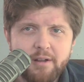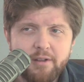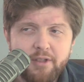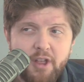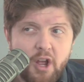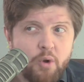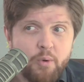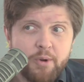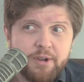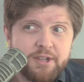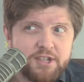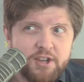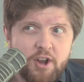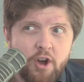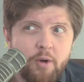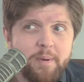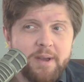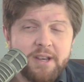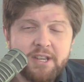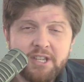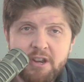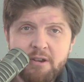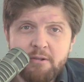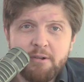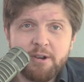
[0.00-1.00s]
there would still
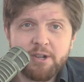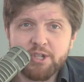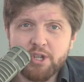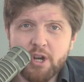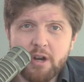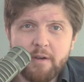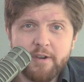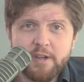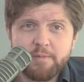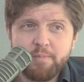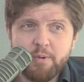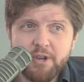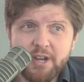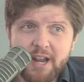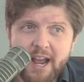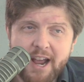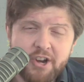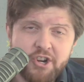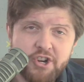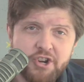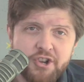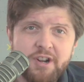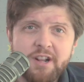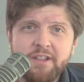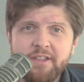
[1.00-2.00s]
be Secret Service
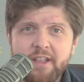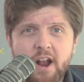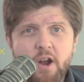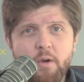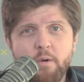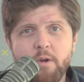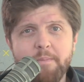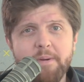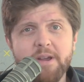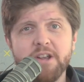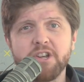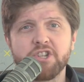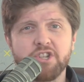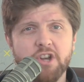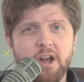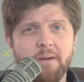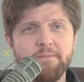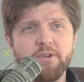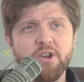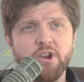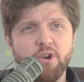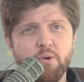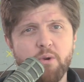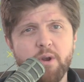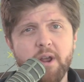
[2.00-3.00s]
protection and there would be some
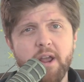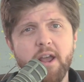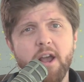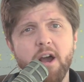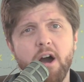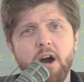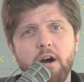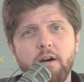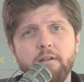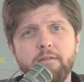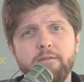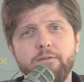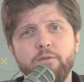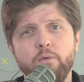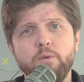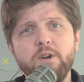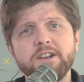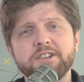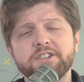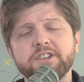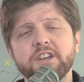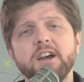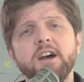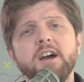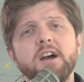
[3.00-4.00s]
degree of
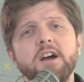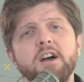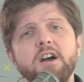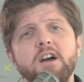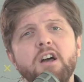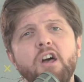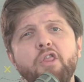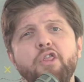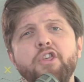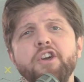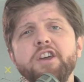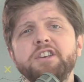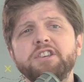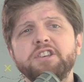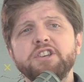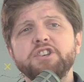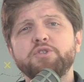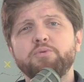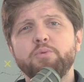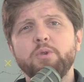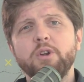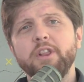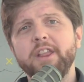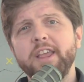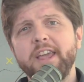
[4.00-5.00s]
risk. This
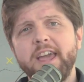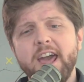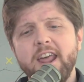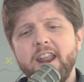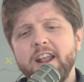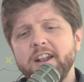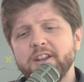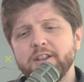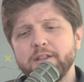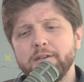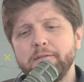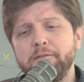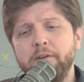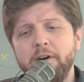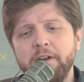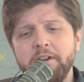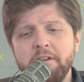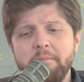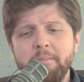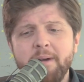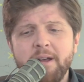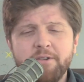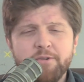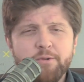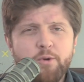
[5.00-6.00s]
is really getting to the
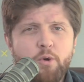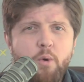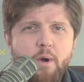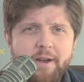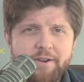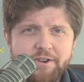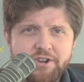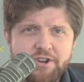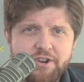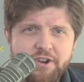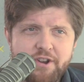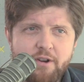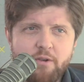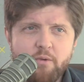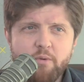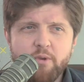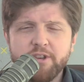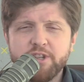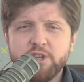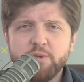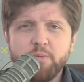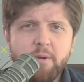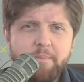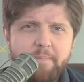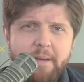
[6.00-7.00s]
fundamental question here.
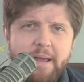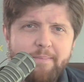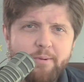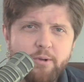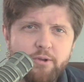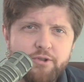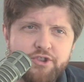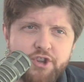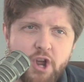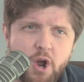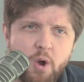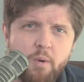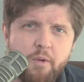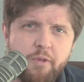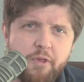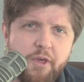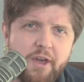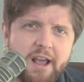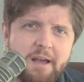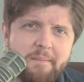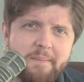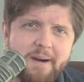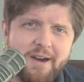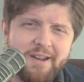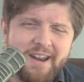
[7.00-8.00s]
This is what people don't
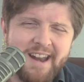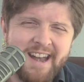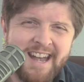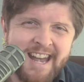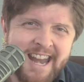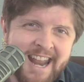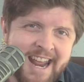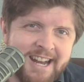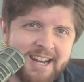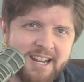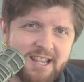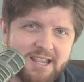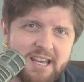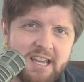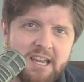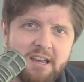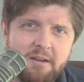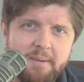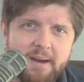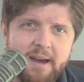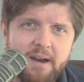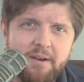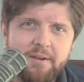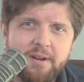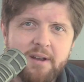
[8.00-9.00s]
think about and need to think
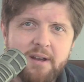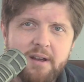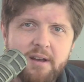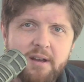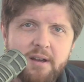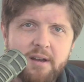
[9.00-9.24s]
about.